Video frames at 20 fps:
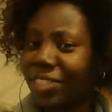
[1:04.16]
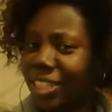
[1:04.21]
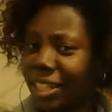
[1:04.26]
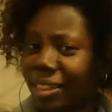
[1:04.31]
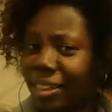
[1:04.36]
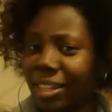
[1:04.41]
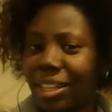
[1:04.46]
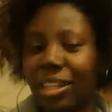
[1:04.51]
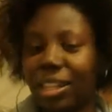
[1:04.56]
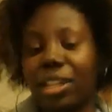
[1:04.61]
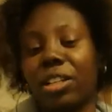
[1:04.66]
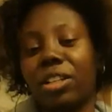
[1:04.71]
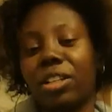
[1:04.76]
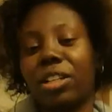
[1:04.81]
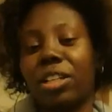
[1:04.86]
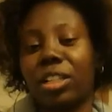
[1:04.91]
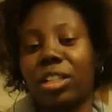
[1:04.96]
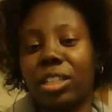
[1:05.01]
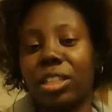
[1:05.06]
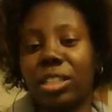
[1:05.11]
something in
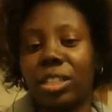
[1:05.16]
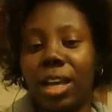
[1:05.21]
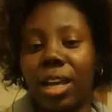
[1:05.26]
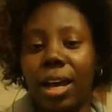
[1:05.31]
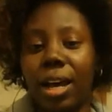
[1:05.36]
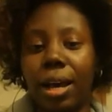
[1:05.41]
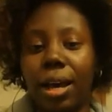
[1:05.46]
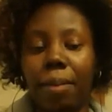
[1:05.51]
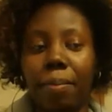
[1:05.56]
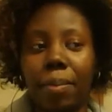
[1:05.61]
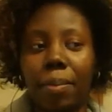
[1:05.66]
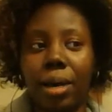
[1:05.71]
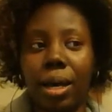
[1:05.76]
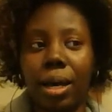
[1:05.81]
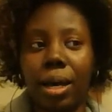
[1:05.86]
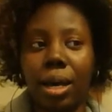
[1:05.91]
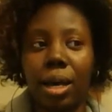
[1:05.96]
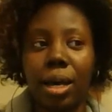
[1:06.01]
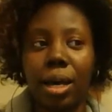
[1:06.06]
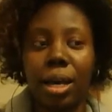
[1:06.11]
Unhooked.
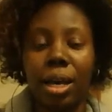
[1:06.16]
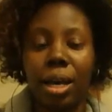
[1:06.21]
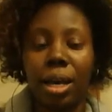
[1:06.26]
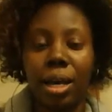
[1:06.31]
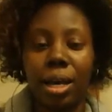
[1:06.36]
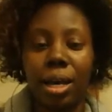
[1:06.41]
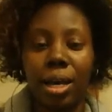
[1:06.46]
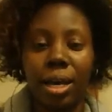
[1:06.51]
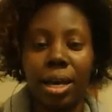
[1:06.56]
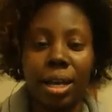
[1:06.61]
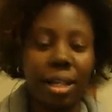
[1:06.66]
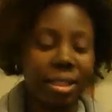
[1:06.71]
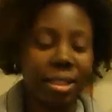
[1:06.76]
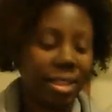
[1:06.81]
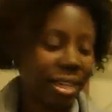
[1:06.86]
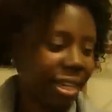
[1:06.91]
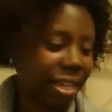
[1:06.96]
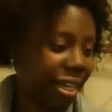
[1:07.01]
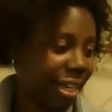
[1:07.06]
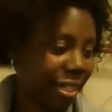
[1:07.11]

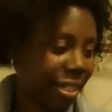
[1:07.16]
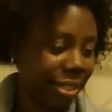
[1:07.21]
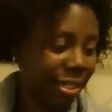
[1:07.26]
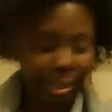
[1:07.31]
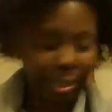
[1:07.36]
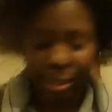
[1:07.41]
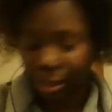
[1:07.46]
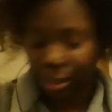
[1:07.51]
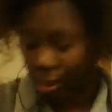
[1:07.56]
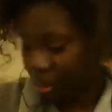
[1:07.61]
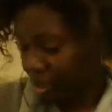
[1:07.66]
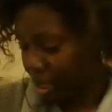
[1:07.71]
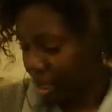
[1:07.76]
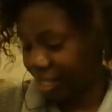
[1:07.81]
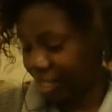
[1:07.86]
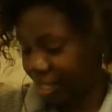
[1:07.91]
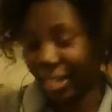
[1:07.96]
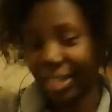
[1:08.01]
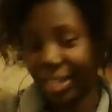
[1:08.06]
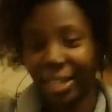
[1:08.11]
The kits,
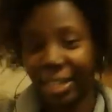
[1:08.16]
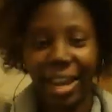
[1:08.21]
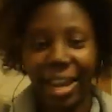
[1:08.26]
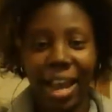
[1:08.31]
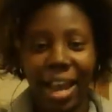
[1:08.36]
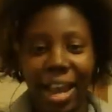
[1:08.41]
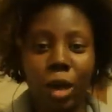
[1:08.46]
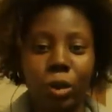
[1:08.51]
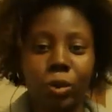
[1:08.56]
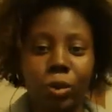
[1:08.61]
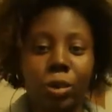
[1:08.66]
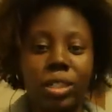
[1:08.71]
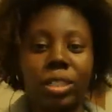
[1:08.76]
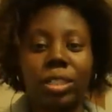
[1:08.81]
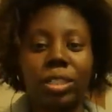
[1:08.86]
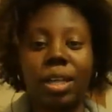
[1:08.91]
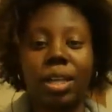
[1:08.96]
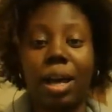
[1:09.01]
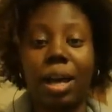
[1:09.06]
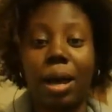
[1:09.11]
kitting it
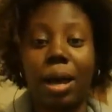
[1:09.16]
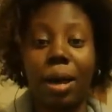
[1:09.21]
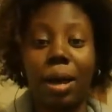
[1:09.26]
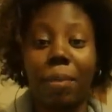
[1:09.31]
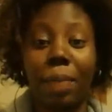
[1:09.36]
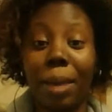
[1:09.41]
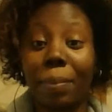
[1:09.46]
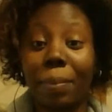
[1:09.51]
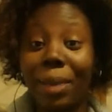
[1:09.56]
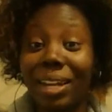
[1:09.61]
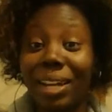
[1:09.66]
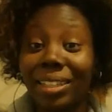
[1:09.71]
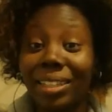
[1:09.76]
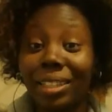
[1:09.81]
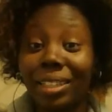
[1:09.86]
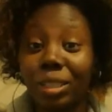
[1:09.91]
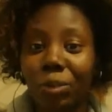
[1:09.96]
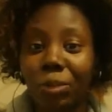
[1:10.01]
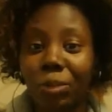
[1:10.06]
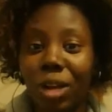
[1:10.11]
out, my bucket
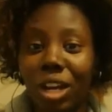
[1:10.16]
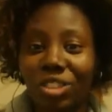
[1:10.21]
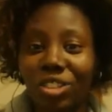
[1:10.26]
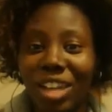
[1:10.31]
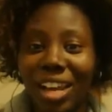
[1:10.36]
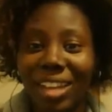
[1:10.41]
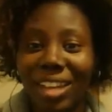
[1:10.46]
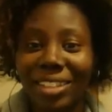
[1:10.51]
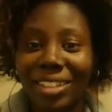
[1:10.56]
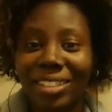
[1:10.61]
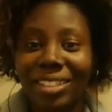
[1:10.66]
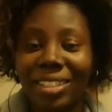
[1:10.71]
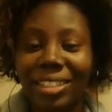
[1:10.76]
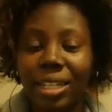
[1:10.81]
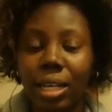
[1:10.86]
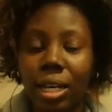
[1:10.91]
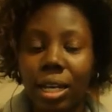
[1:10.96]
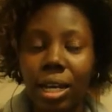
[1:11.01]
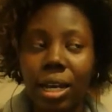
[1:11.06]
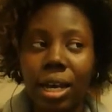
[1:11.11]
list project,
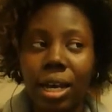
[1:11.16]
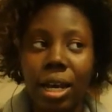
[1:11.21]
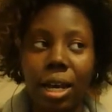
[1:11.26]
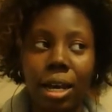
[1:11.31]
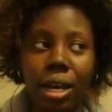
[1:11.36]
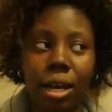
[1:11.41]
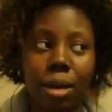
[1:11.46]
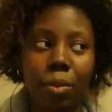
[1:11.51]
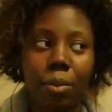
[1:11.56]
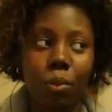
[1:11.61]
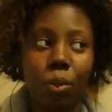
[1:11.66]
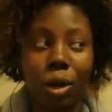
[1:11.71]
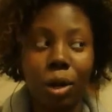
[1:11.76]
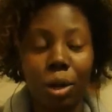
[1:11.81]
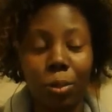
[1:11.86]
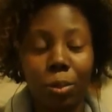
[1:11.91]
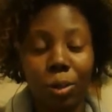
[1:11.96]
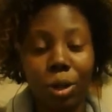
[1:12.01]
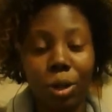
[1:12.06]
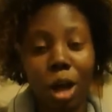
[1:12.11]

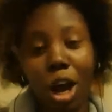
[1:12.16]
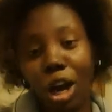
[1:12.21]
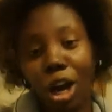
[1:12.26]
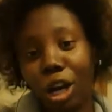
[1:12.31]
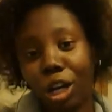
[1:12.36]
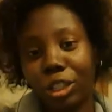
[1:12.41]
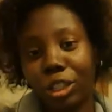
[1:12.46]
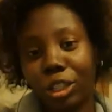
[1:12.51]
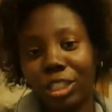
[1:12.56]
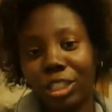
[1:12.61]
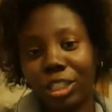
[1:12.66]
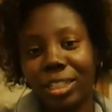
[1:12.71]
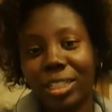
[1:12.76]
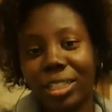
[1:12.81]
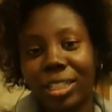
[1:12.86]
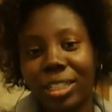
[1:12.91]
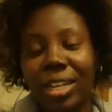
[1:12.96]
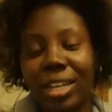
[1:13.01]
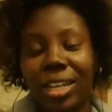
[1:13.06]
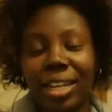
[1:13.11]
wearable art,
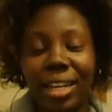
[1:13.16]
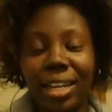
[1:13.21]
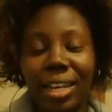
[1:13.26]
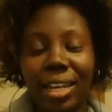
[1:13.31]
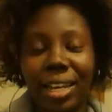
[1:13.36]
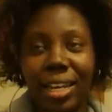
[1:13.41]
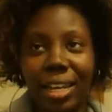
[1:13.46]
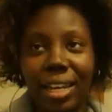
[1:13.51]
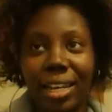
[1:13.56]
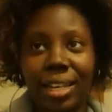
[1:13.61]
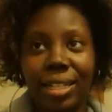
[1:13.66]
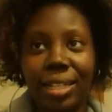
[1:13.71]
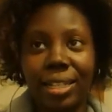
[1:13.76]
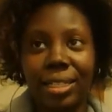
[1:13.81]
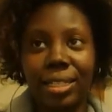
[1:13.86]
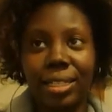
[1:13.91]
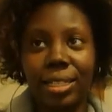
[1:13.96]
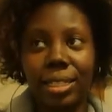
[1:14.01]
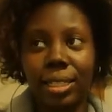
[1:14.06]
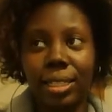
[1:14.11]

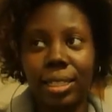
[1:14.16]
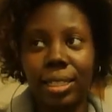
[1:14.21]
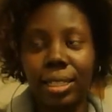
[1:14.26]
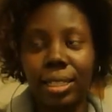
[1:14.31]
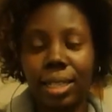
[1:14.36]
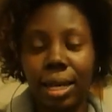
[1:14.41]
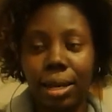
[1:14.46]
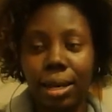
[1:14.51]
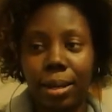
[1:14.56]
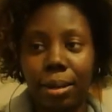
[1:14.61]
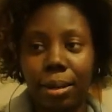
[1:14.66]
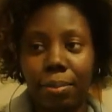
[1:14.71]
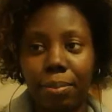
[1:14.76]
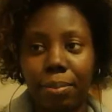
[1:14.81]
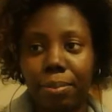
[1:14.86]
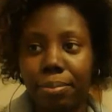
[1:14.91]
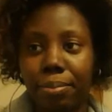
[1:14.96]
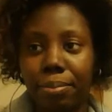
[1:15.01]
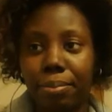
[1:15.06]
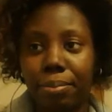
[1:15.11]
and
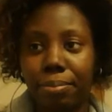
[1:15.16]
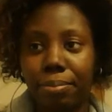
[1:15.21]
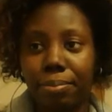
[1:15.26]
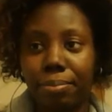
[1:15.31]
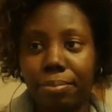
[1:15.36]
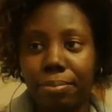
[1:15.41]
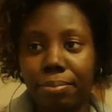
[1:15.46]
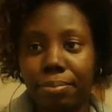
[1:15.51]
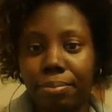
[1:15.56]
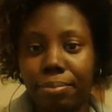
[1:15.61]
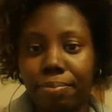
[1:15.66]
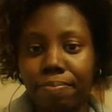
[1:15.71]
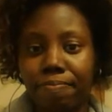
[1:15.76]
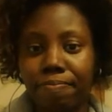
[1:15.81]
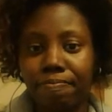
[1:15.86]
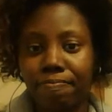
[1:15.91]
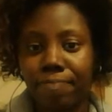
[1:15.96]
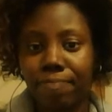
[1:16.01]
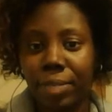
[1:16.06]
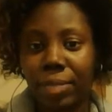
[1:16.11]
some
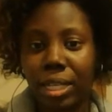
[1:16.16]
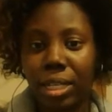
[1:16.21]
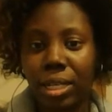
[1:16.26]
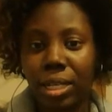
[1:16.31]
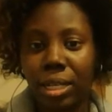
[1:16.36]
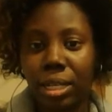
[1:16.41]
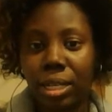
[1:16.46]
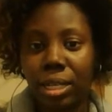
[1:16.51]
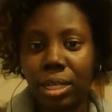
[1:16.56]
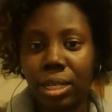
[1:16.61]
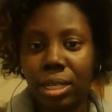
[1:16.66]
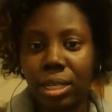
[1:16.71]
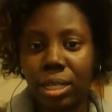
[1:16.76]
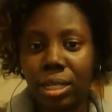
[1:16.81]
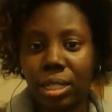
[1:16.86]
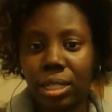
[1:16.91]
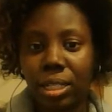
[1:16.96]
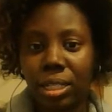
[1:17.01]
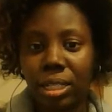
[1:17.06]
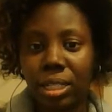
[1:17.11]

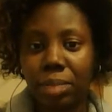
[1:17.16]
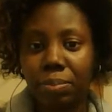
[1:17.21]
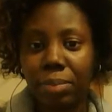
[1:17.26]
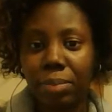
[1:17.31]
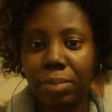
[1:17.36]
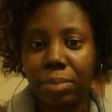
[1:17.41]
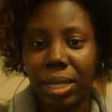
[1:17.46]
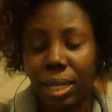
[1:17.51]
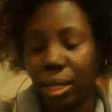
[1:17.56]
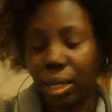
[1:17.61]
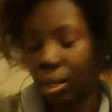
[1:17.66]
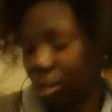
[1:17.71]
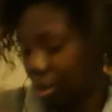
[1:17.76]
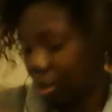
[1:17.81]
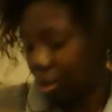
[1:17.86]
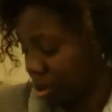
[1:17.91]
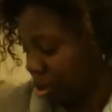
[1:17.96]
spinning.